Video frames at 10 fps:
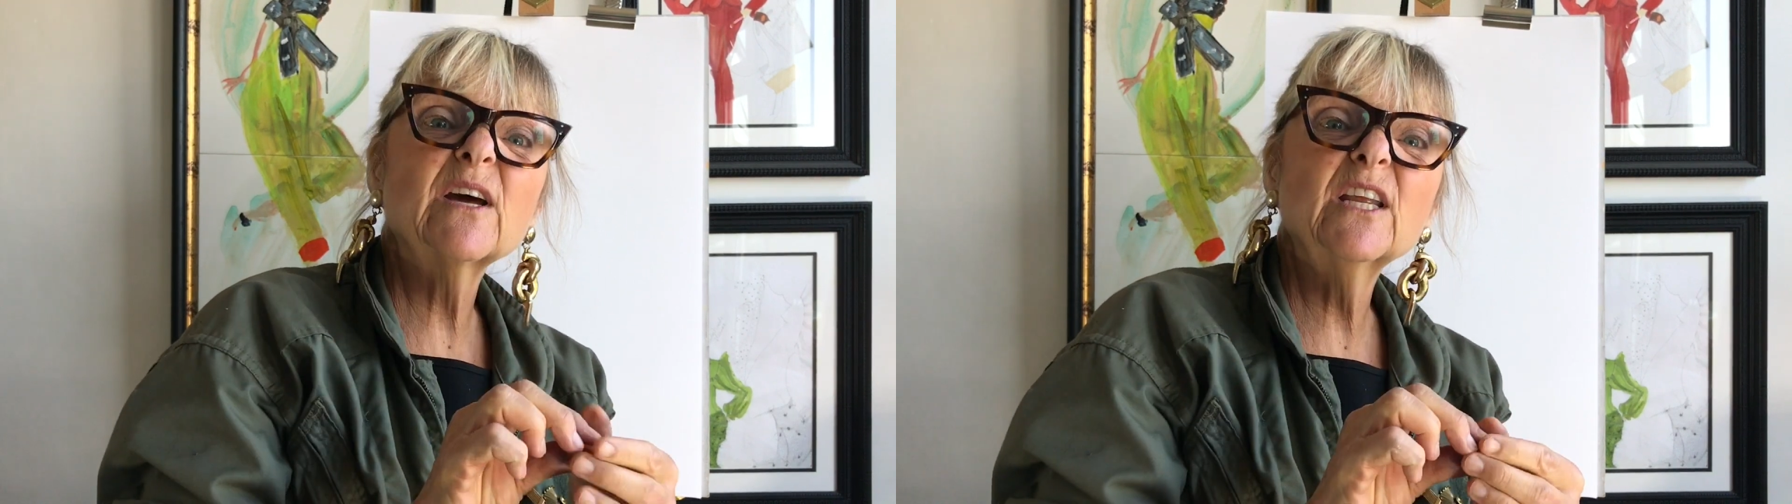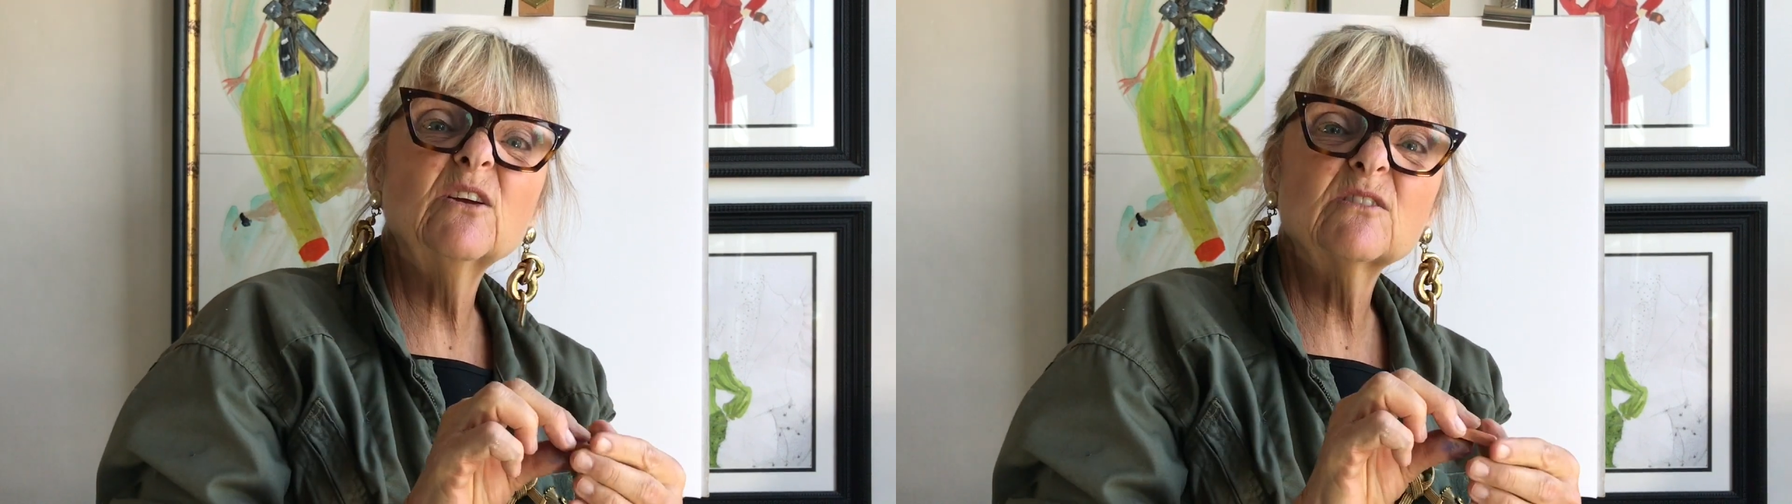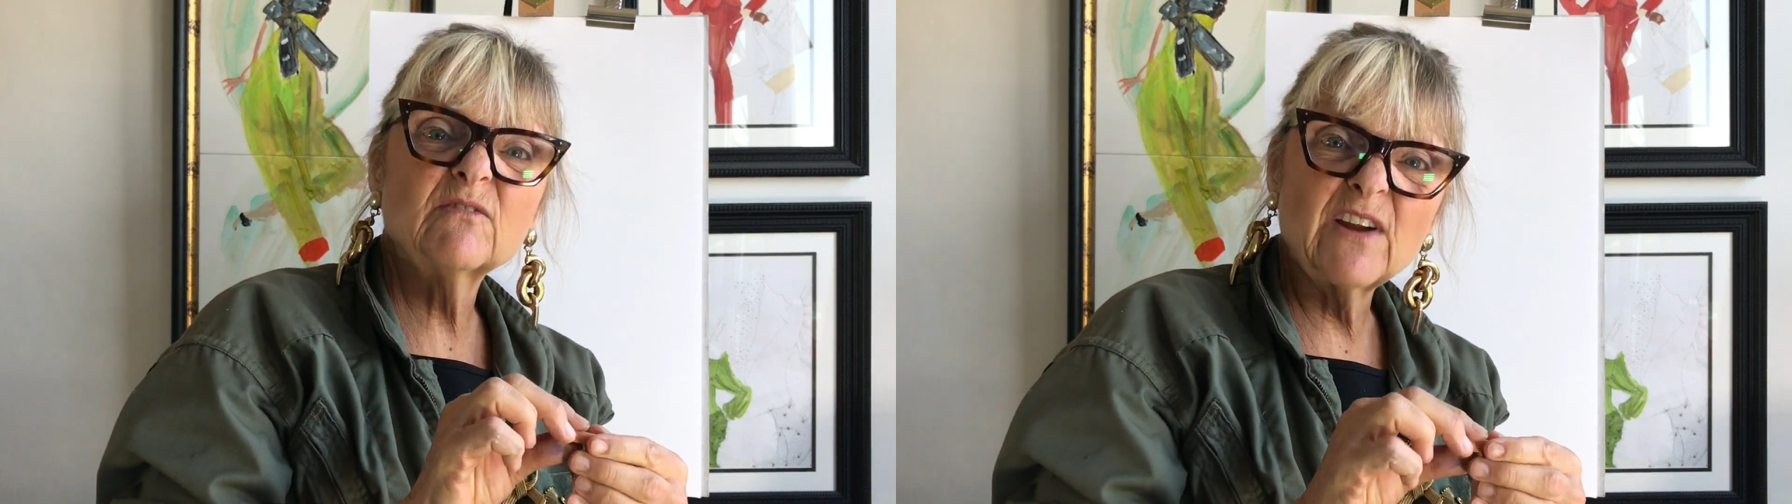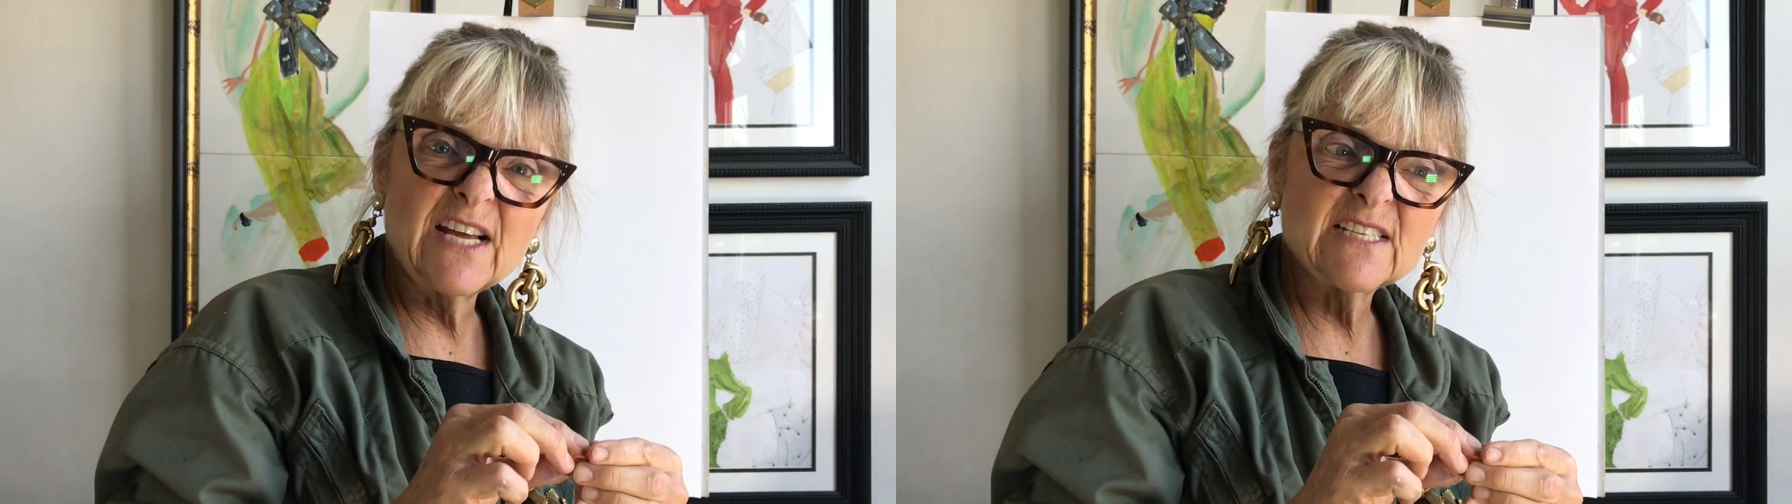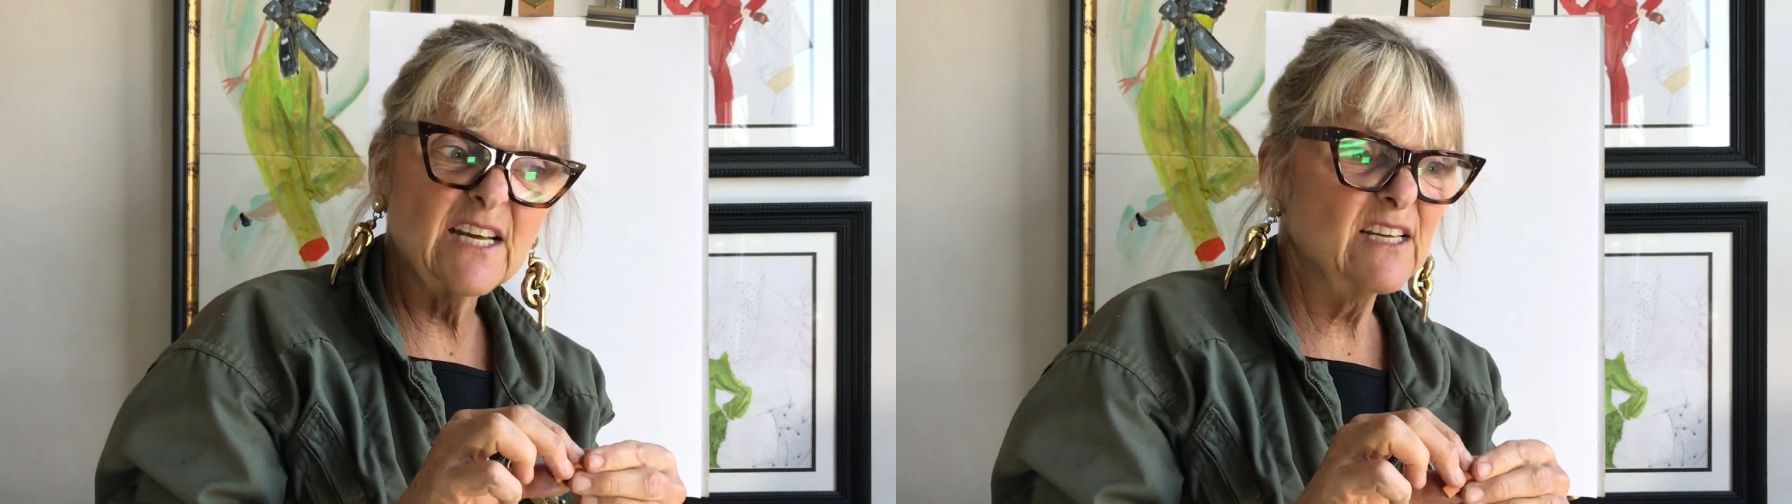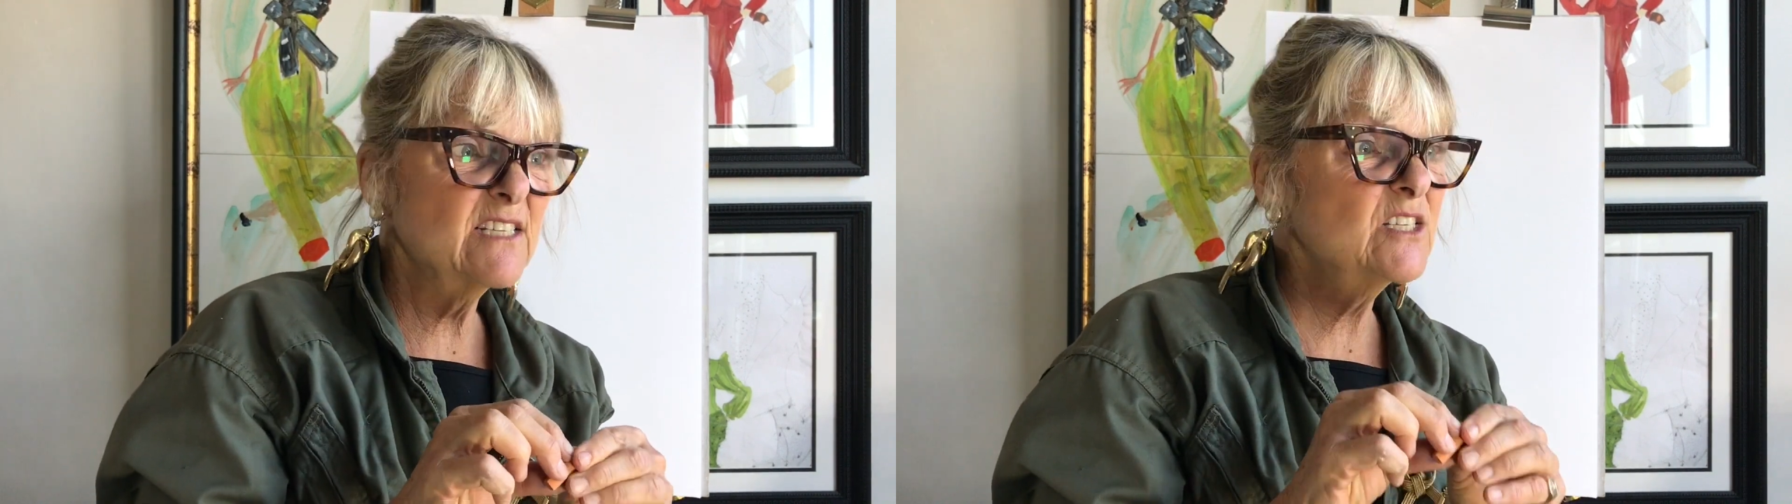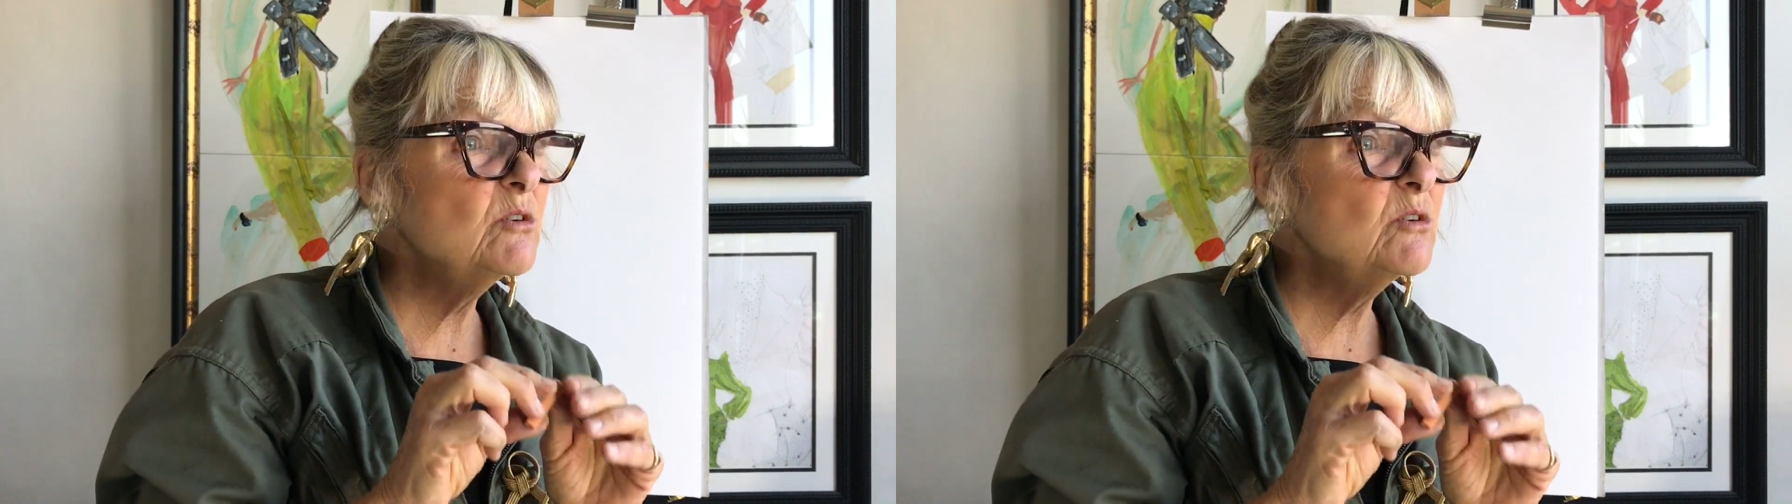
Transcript: going to use the flat side, because it's